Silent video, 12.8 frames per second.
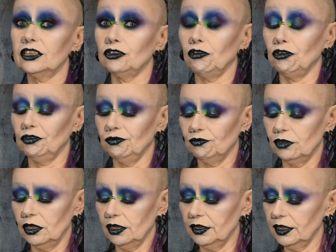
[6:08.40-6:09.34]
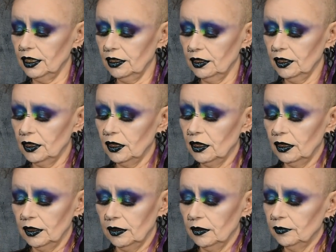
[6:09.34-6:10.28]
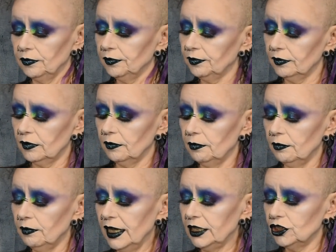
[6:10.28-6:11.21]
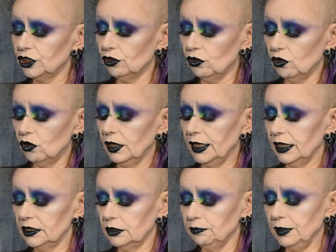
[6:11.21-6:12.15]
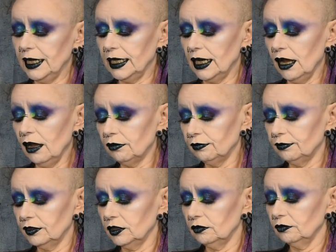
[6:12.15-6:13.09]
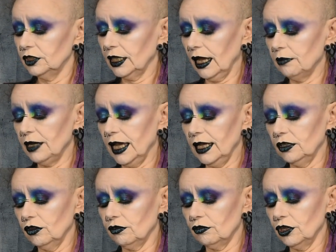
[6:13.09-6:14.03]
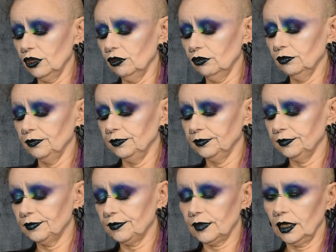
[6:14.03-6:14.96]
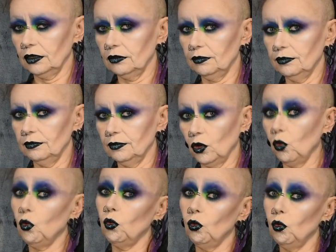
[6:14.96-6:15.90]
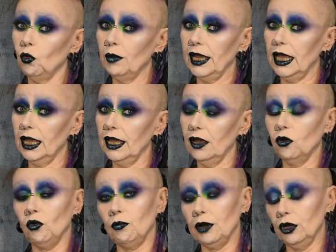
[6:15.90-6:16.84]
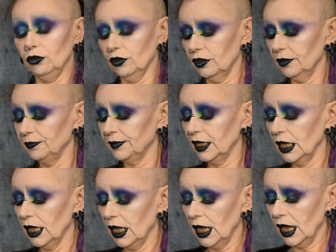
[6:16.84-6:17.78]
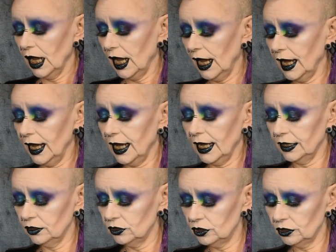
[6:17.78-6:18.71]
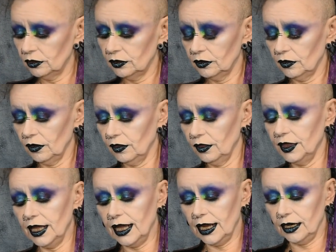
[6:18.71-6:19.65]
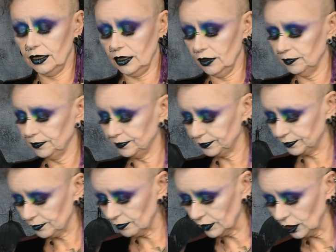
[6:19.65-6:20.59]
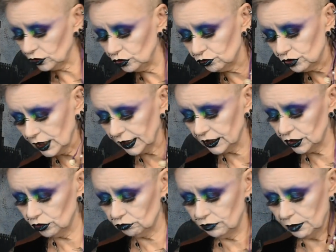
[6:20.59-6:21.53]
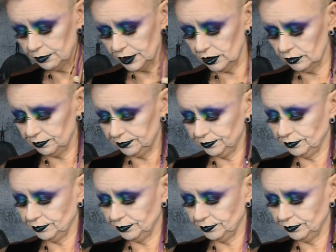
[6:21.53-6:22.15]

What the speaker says: on rather, make sure it's big enough to get my head through, or my hair, or both. And then you take your ribbon,